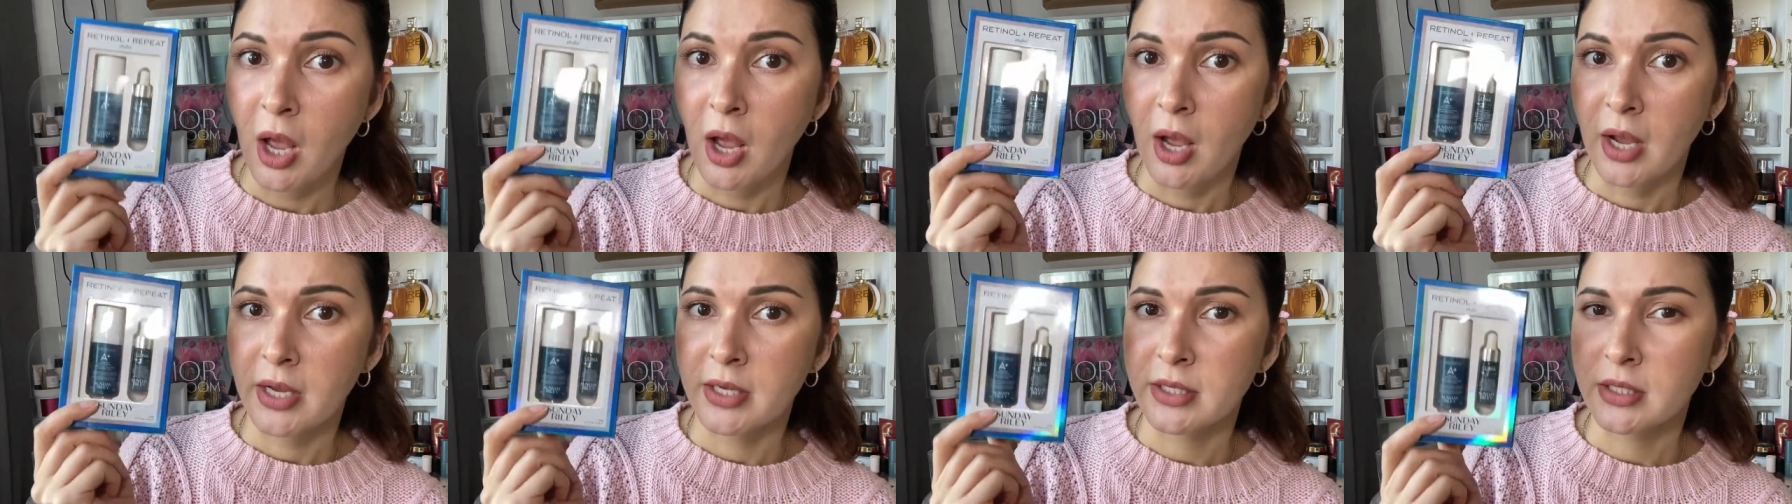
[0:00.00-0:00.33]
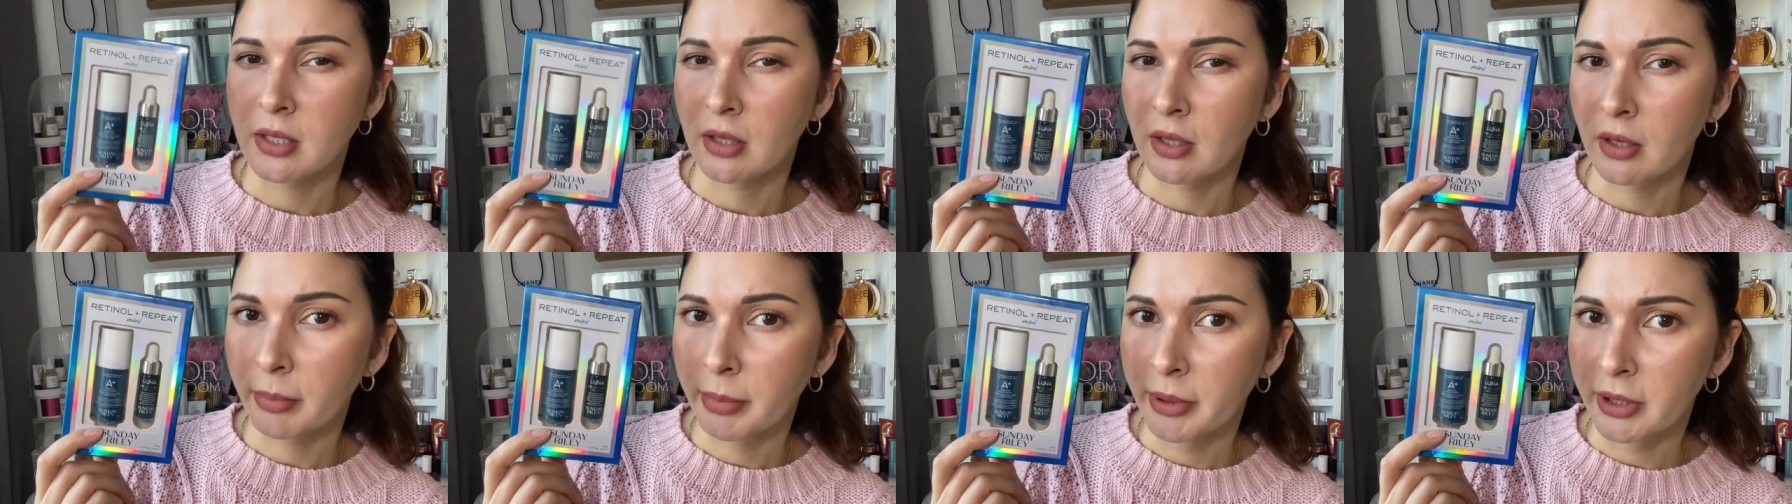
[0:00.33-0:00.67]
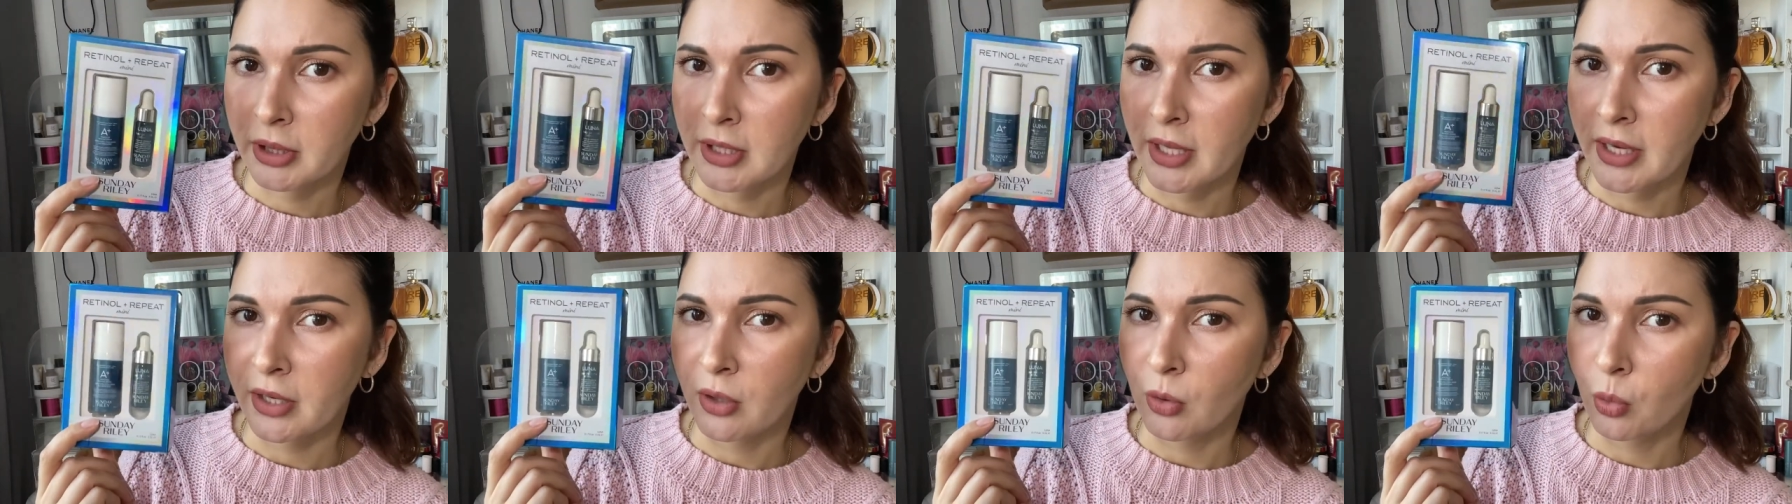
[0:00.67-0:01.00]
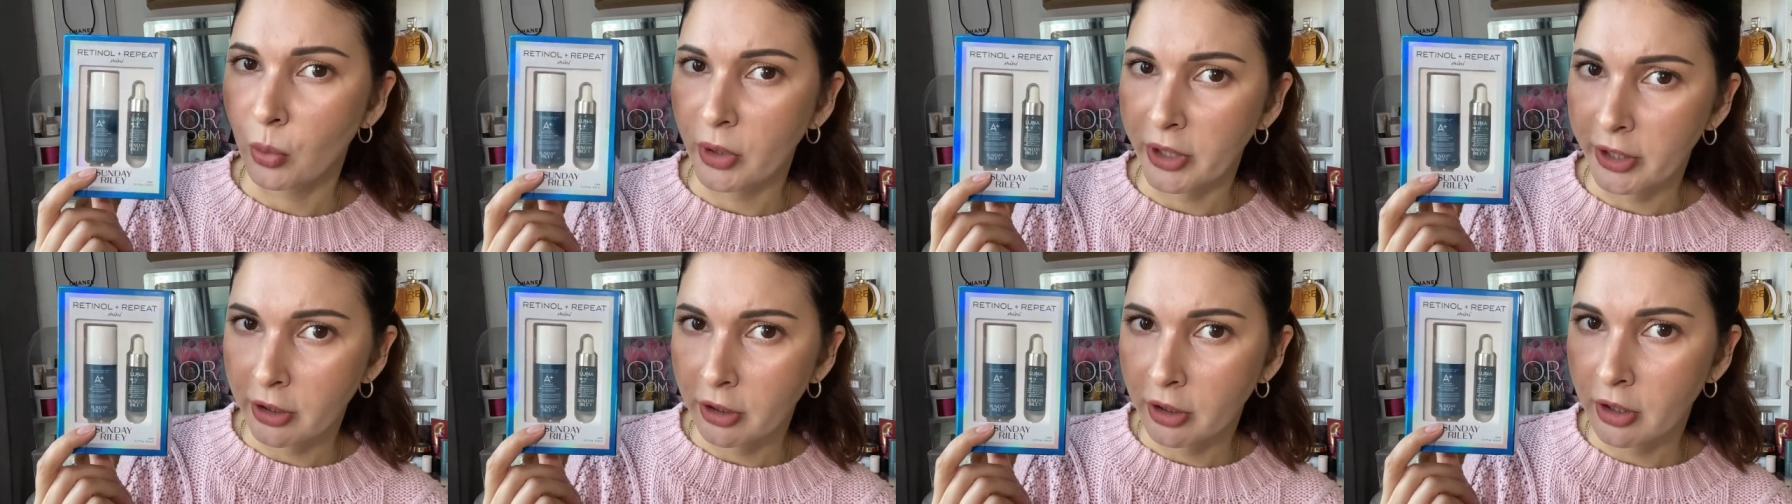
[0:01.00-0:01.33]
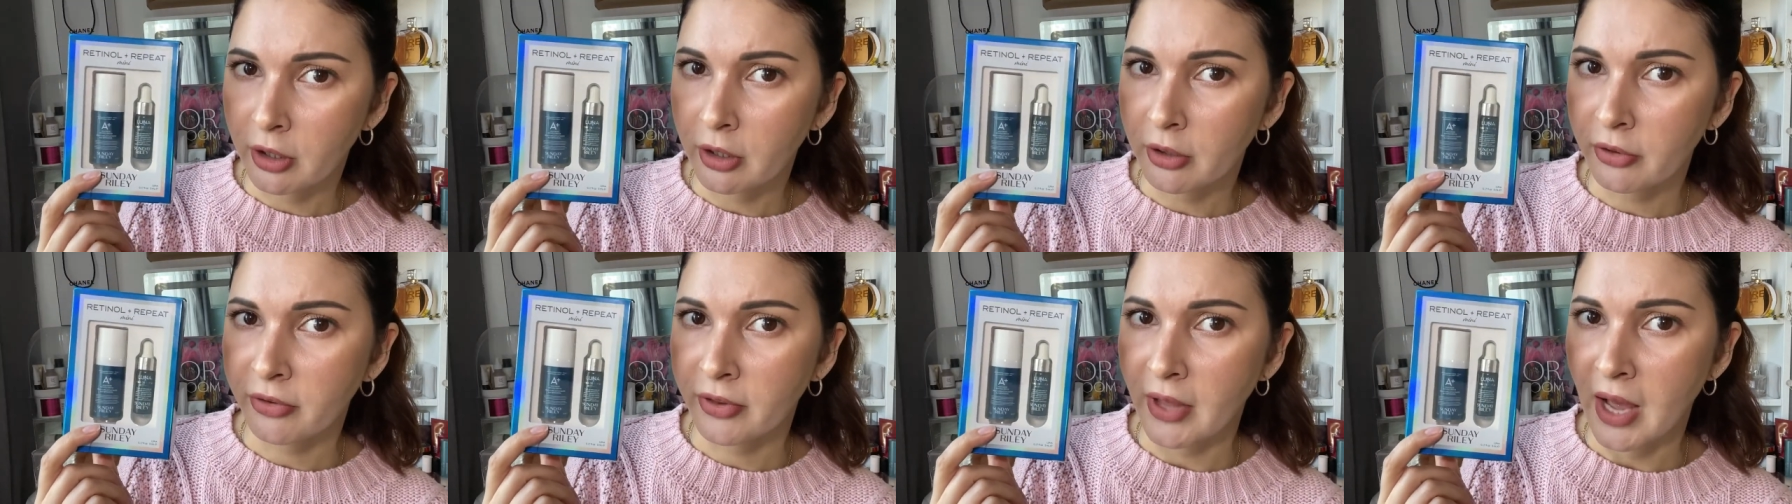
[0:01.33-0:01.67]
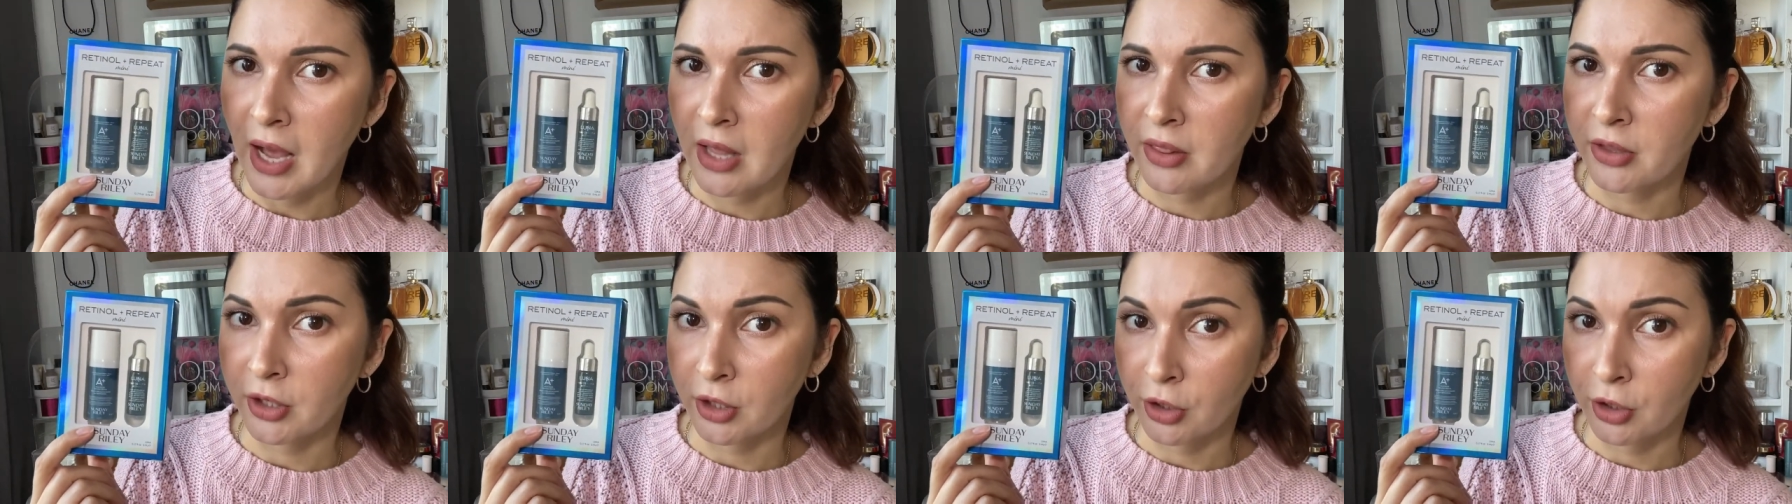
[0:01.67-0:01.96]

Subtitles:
it's a little bit like weaker than a